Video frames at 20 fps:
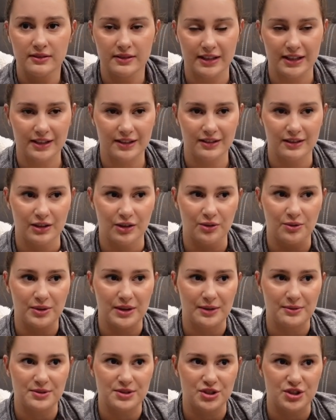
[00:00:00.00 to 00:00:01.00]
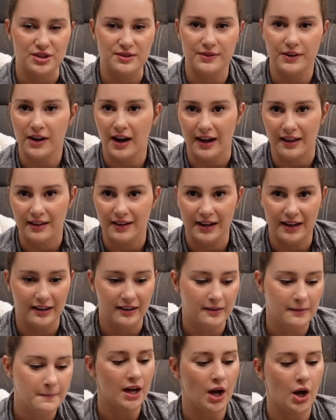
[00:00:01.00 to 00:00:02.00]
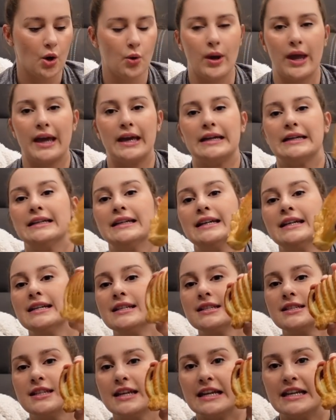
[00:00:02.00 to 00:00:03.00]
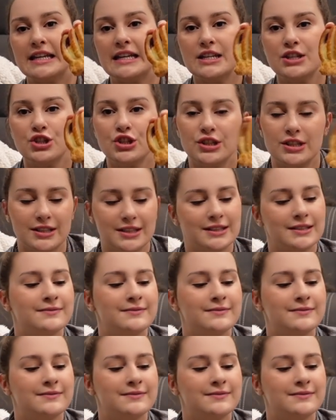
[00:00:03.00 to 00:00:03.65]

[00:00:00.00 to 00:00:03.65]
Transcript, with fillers: Like, no, that was just for Kyle and I. Okay, Danish.